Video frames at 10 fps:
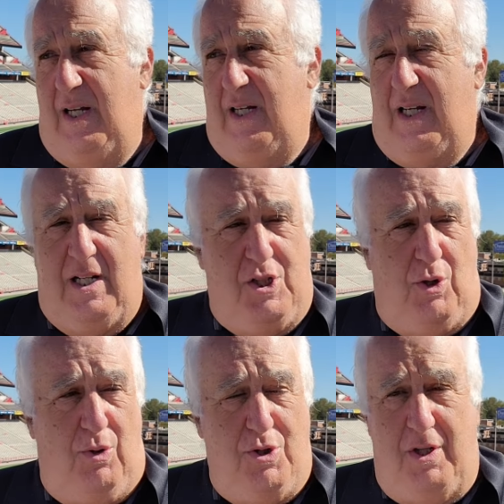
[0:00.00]
it's
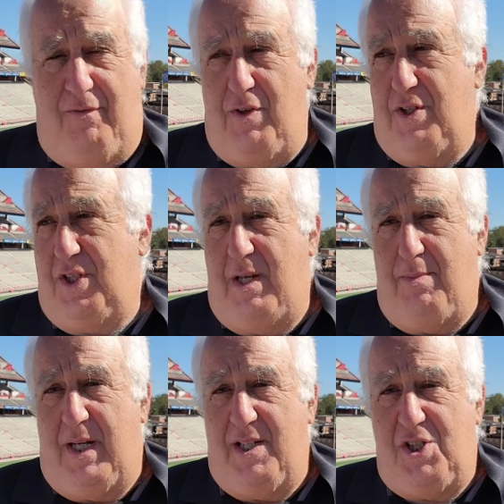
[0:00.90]
urgent for this team
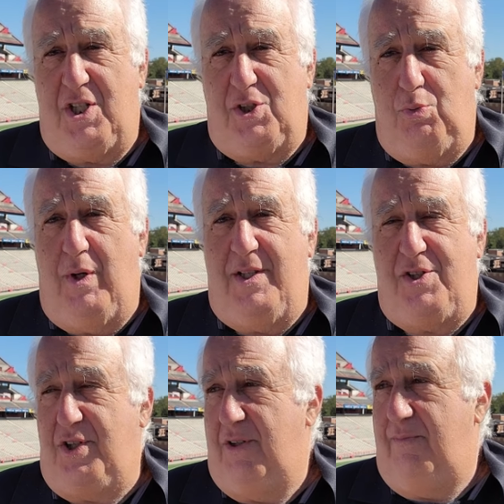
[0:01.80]
to get six
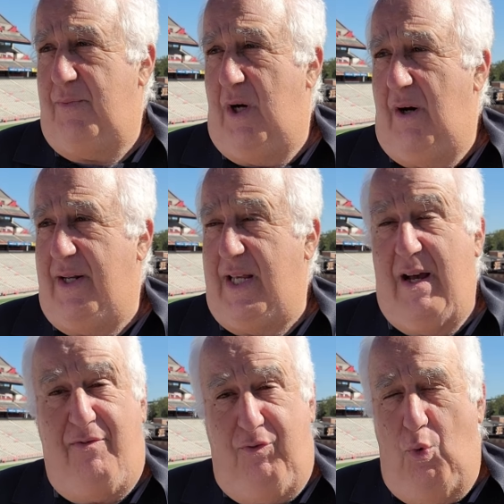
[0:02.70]
wins. All right, they
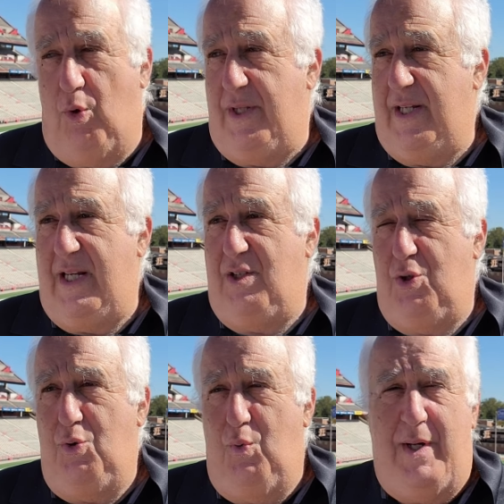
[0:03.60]
have four. They need
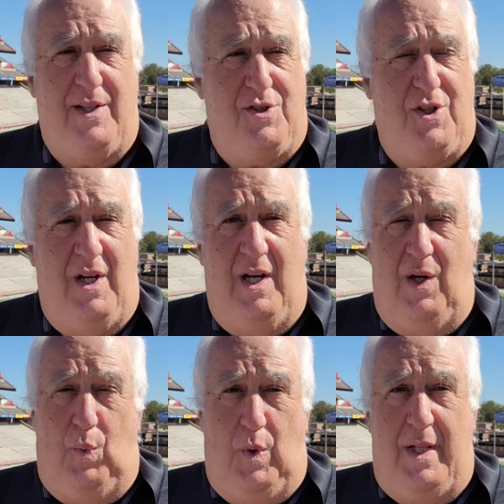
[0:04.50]
two wins.
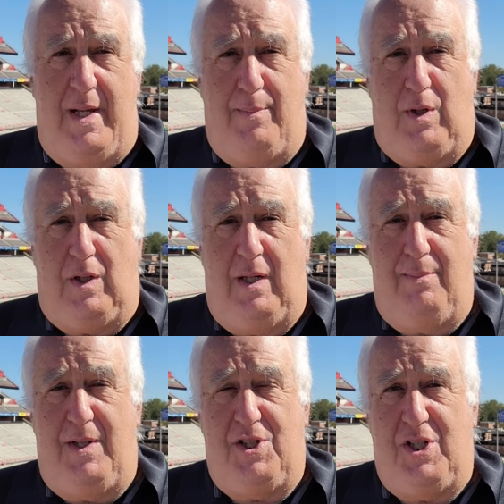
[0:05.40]
One of them could
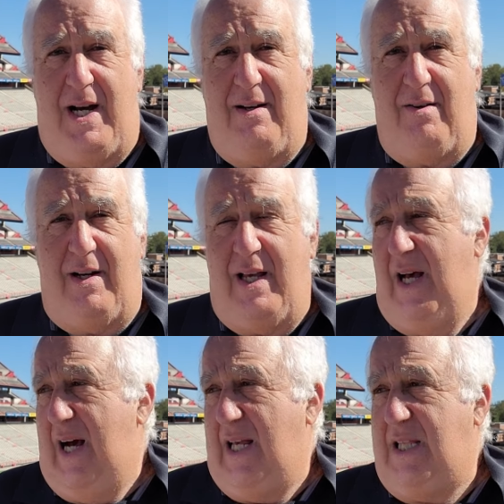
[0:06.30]
come this Saturday.
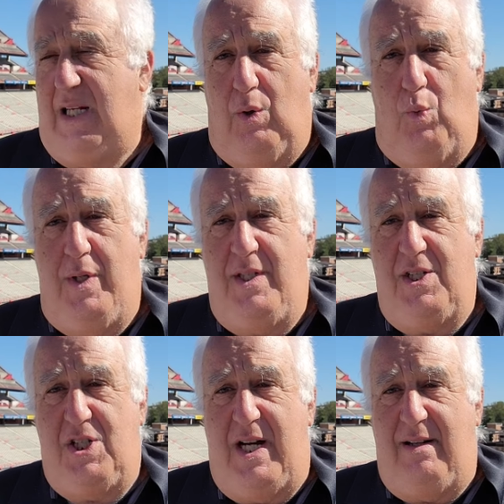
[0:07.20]
I think a win
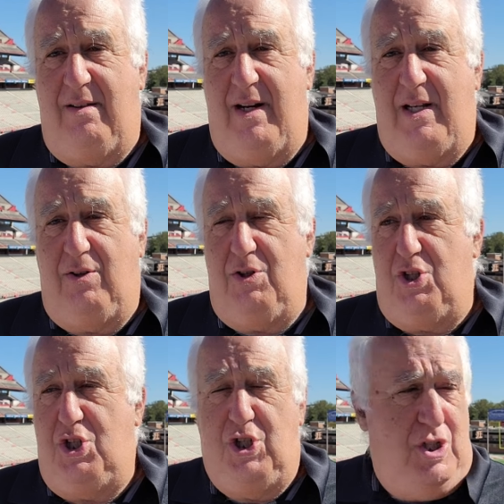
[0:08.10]
this Saturday could
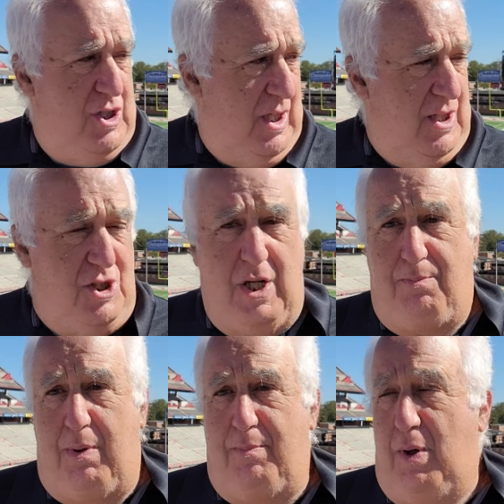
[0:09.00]

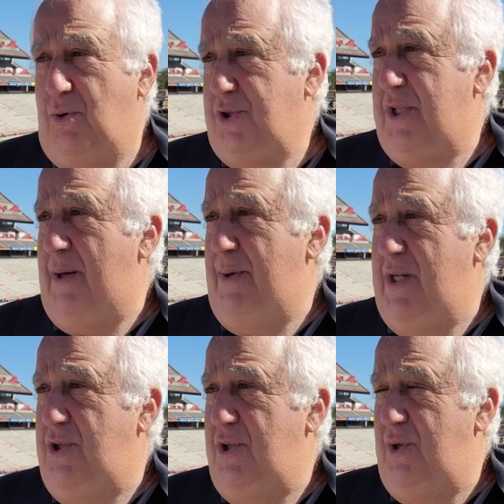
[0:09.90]
jet propulse them
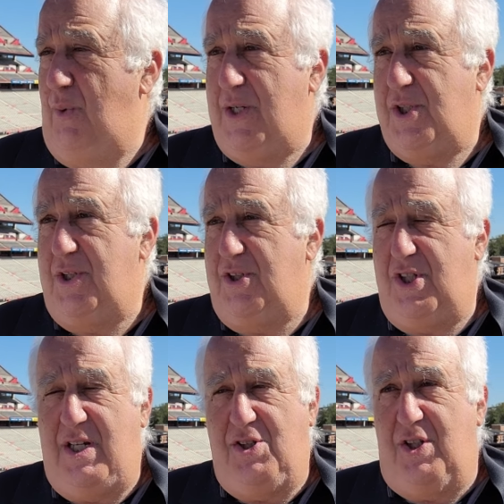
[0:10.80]
into the rest of the
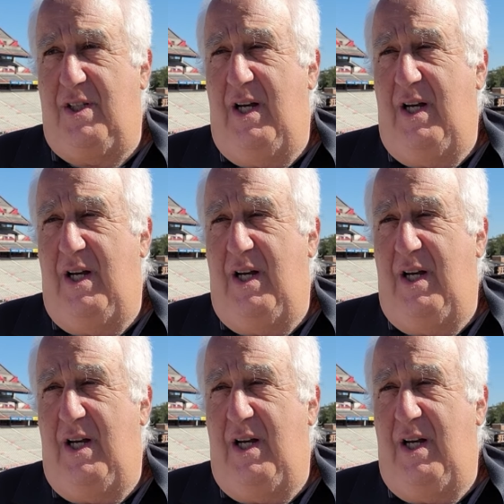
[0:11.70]
season.